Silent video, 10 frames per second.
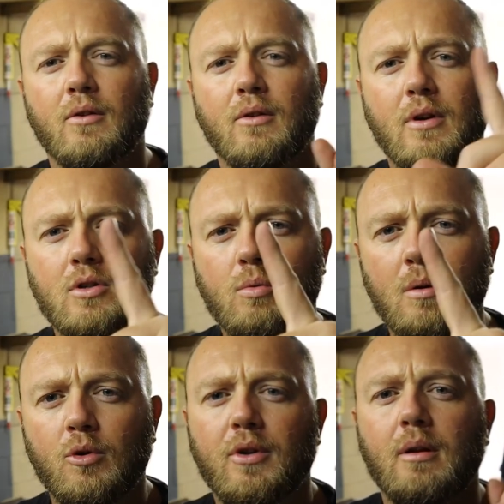Folks,
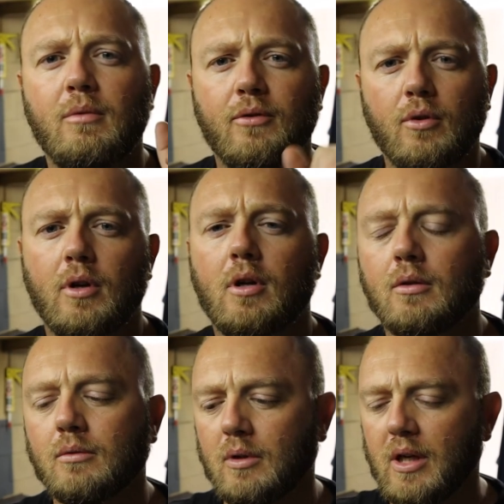one more thing before you
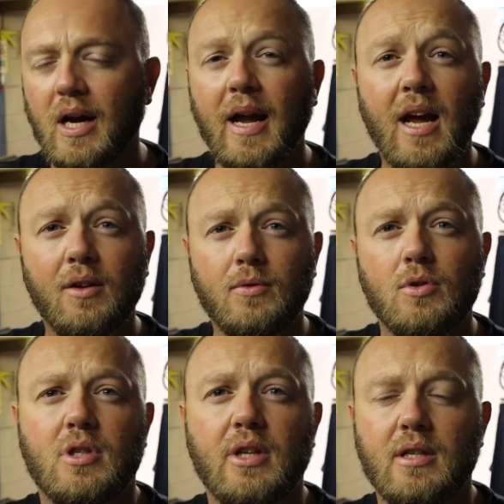go, and I have
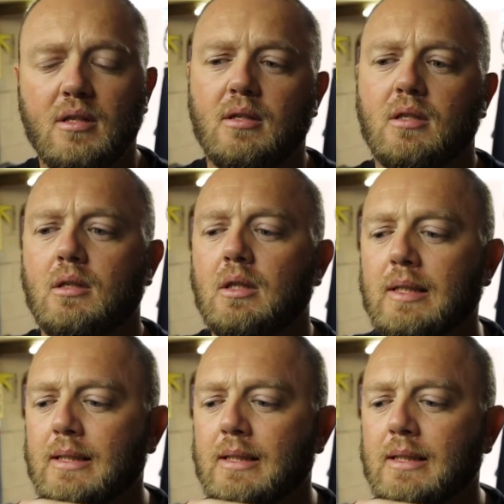to stress this.